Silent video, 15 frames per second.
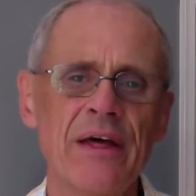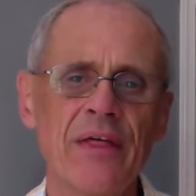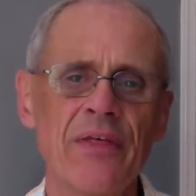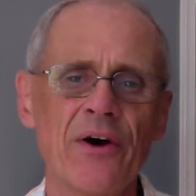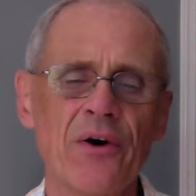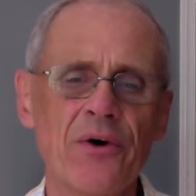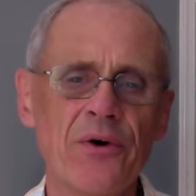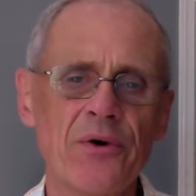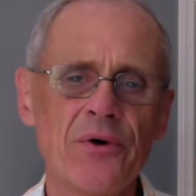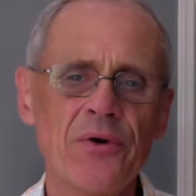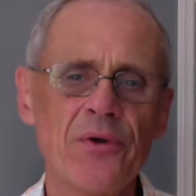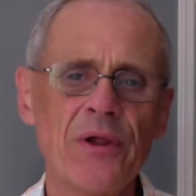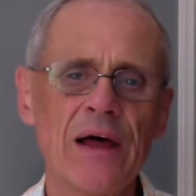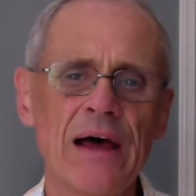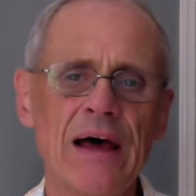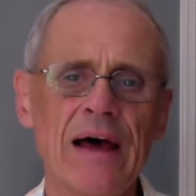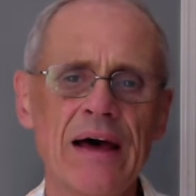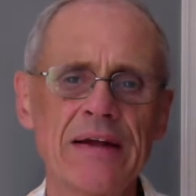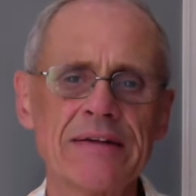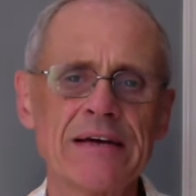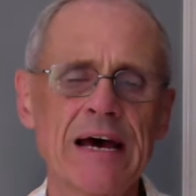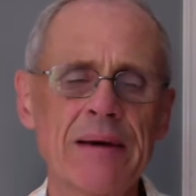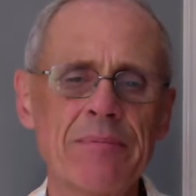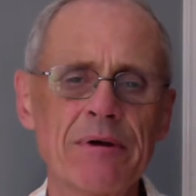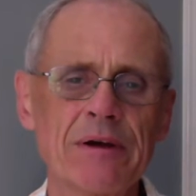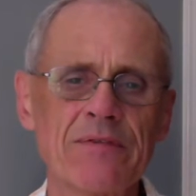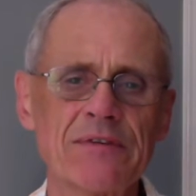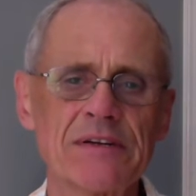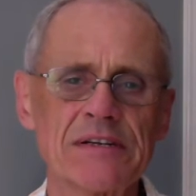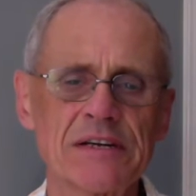the whole topic
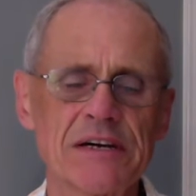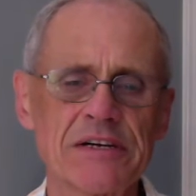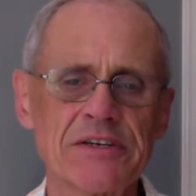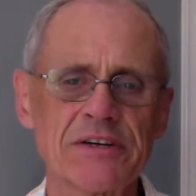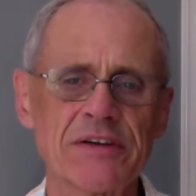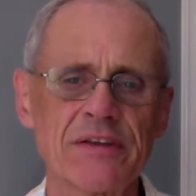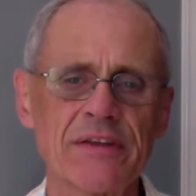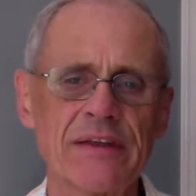of discussion,